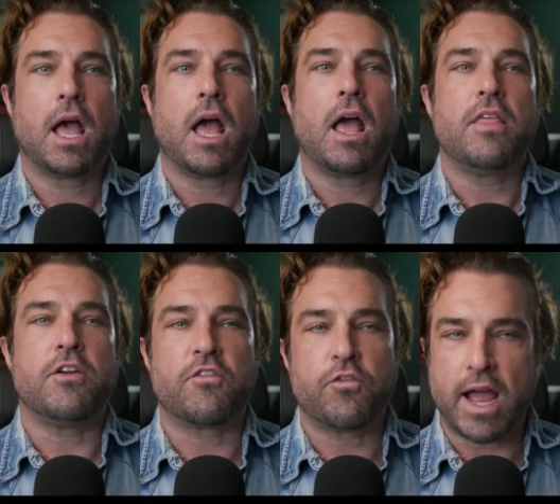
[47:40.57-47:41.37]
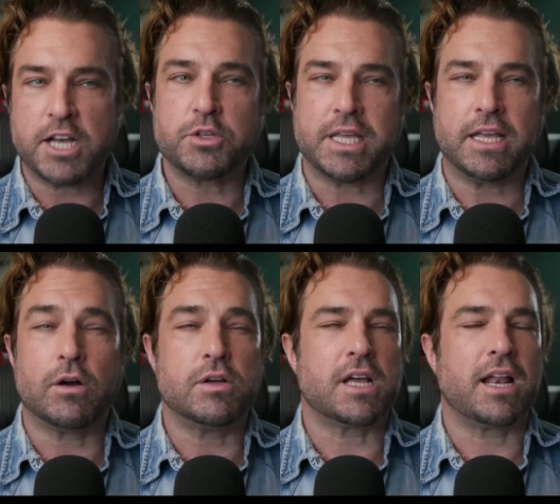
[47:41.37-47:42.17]
Their fragile ego
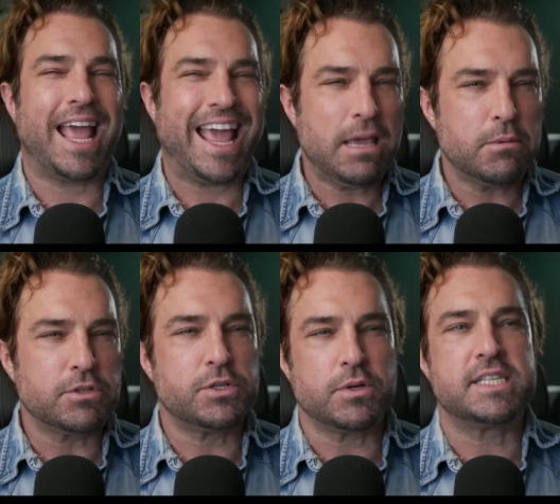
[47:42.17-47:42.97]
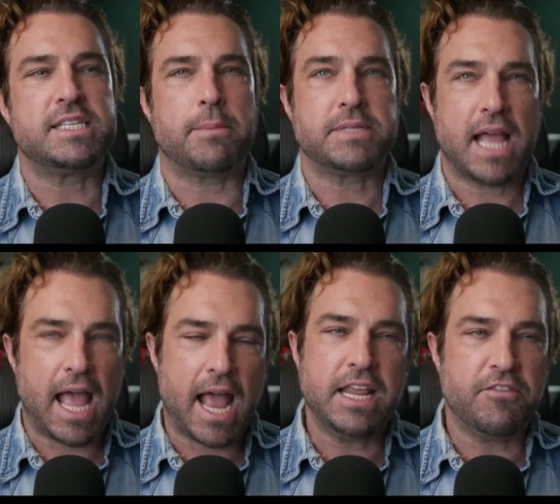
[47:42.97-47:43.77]
is unable to accept
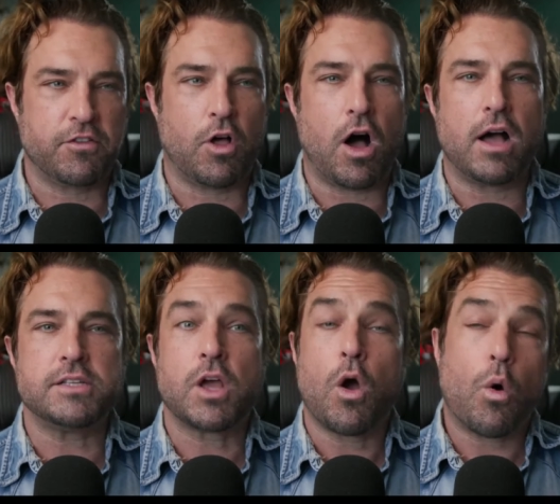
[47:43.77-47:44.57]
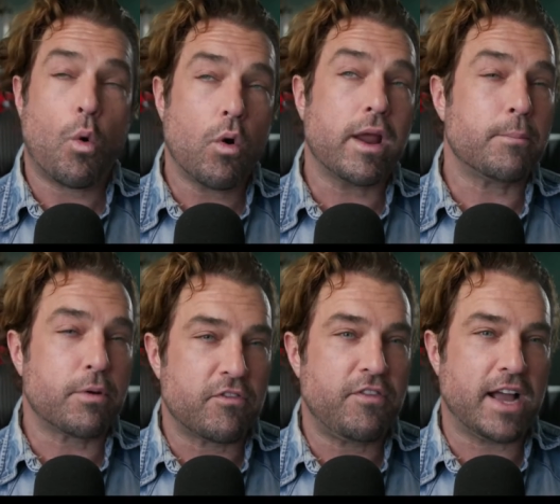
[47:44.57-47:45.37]
any flaws or
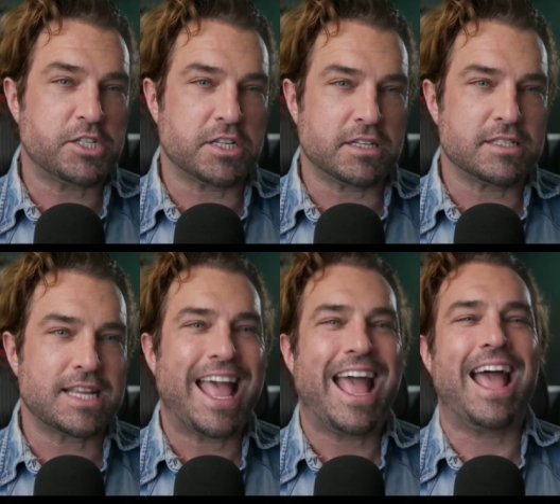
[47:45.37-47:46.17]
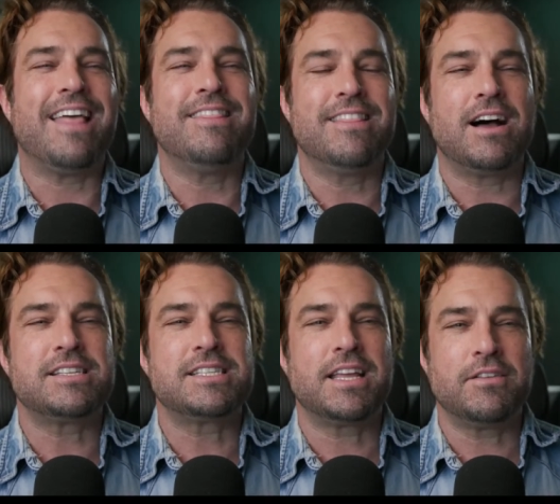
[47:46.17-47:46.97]
imperfections, and
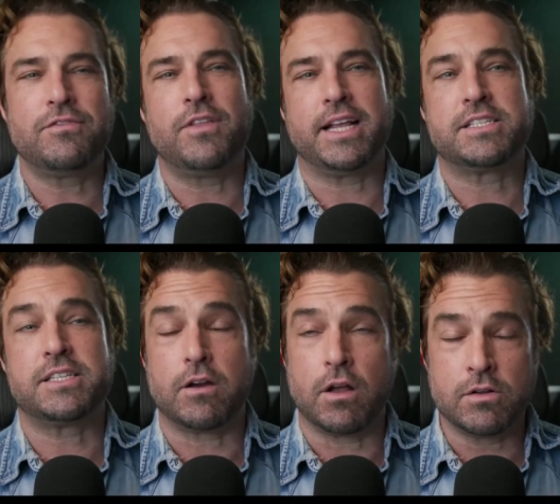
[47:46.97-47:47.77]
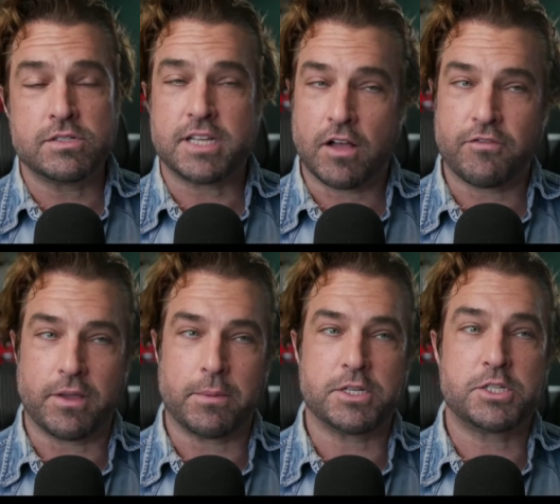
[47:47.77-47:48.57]
thus inflates their own
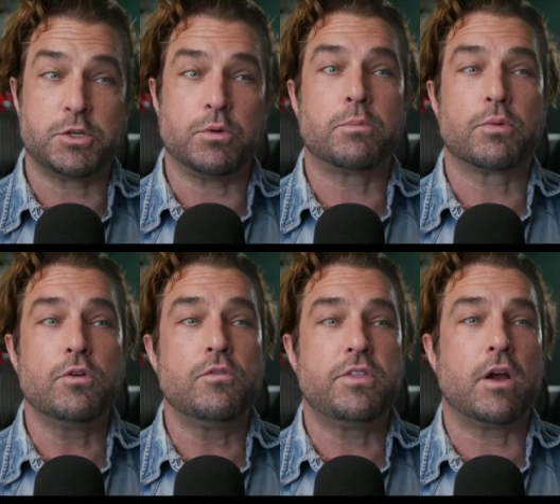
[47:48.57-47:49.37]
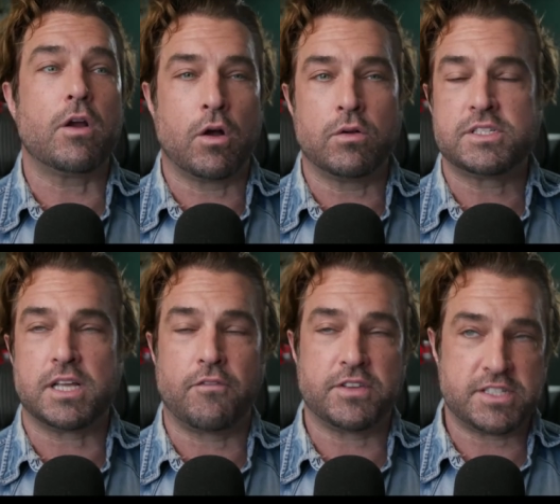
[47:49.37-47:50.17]
self-image to improve their own
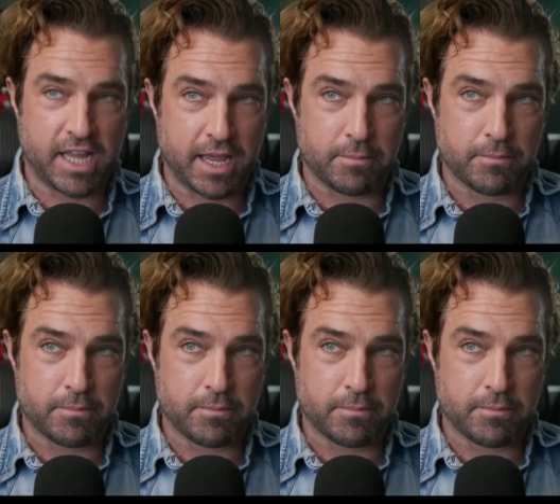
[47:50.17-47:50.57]
self-esteem.